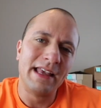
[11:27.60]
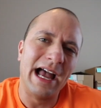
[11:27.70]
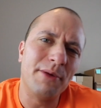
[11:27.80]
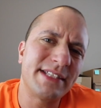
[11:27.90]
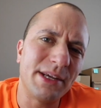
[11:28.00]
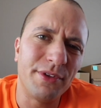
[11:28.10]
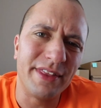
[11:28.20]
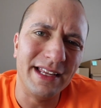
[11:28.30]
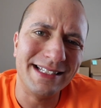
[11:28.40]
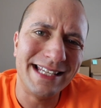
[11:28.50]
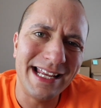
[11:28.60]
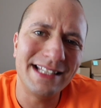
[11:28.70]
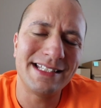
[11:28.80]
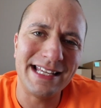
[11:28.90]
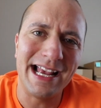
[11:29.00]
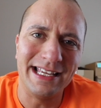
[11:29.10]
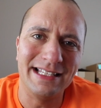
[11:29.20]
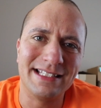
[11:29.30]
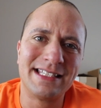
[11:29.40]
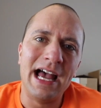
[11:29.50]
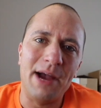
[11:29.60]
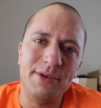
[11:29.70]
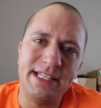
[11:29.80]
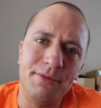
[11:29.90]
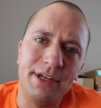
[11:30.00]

I would say within 10 seconds, I was able to